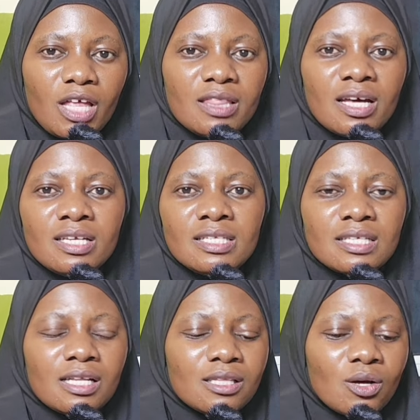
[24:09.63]
That is
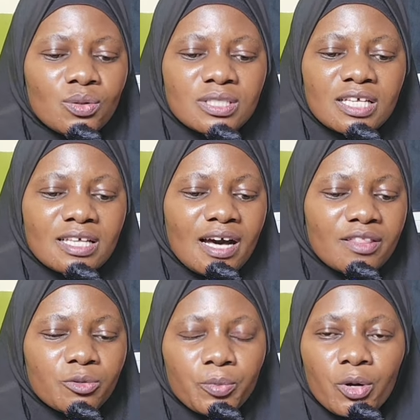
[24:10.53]
alongside the
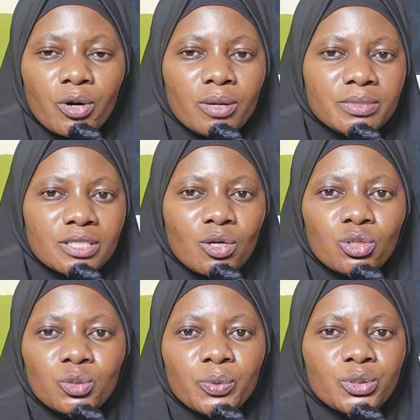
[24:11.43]
other programs. I
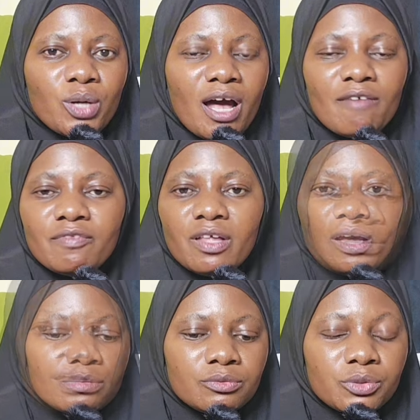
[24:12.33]
told you we do have
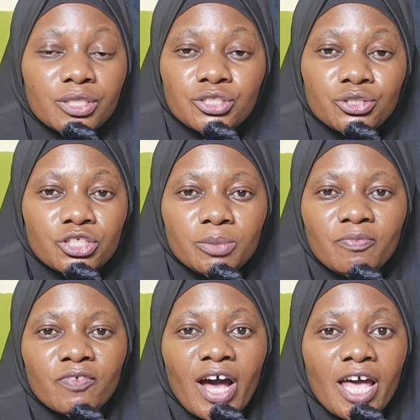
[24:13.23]
the relationship
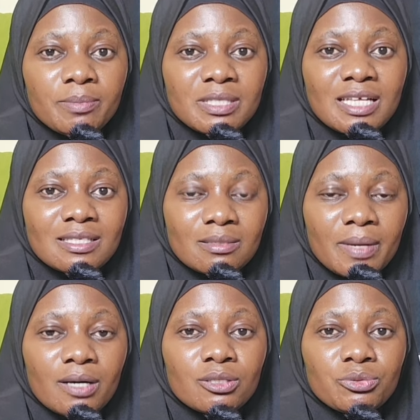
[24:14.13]
vibes. That's
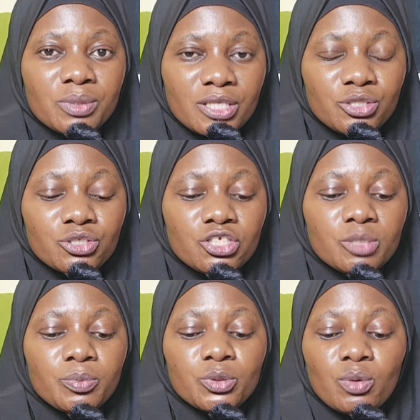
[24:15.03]
about
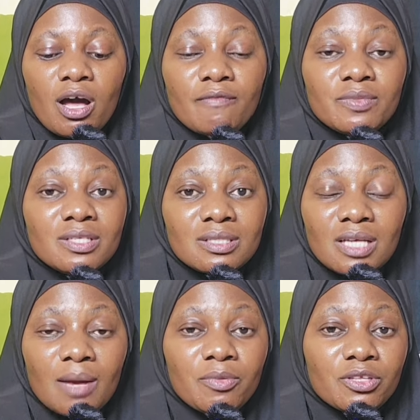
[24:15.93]
relationship. We do have Deen
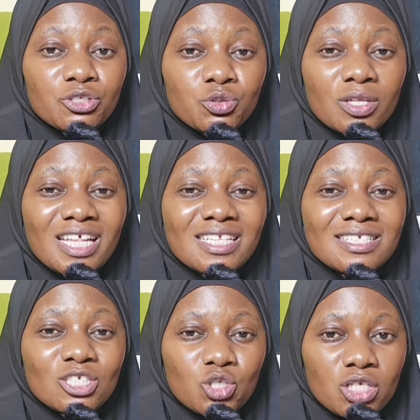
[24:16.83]
Time with Ashura. That
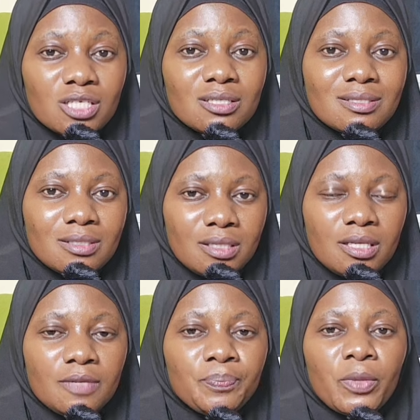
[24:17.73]
is strictly Deen.